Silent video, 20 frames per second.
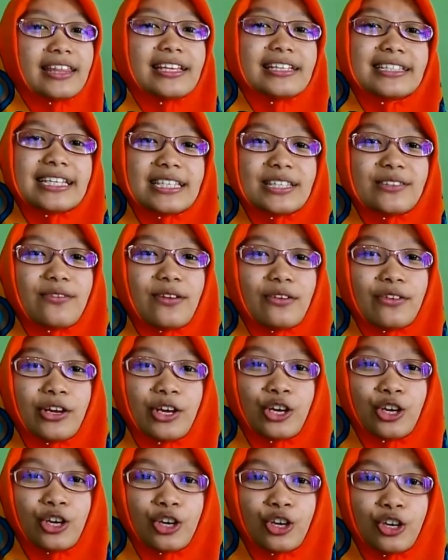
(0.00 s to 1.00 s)
This is
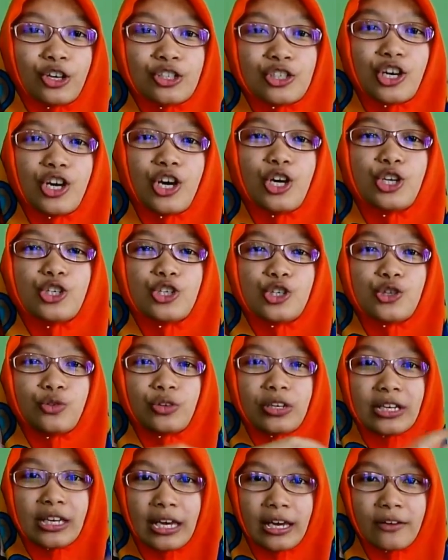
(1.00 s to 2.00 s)
very good
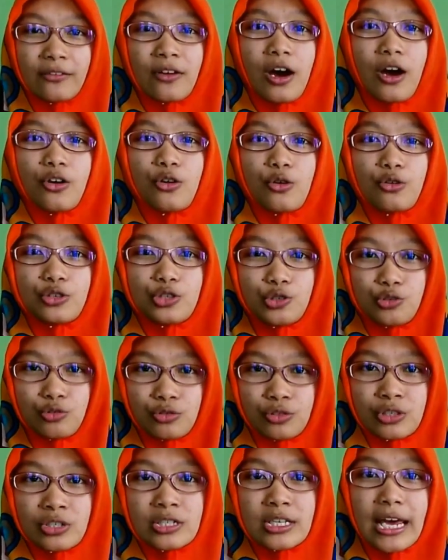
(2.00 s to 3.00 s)
to give your
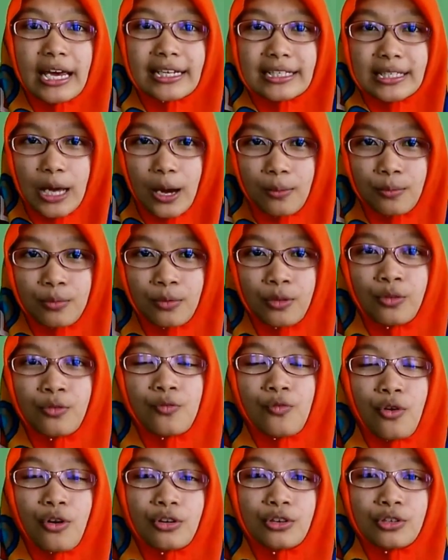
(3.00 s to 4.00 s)
students
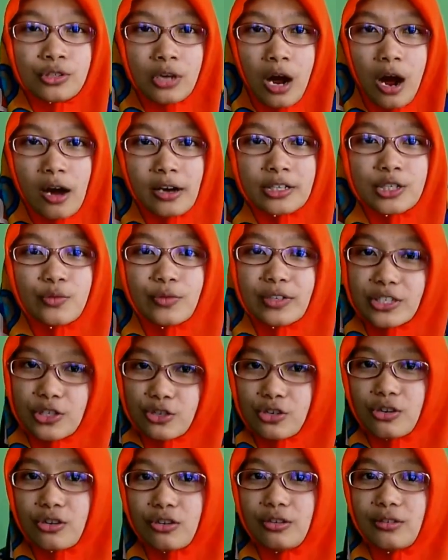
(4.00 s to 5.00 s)
example for tongue
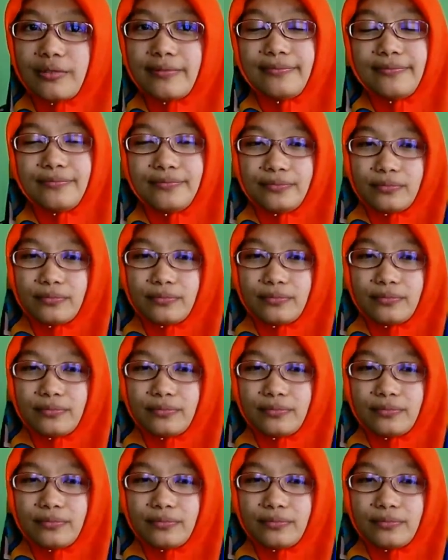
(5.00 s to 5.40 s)
twister.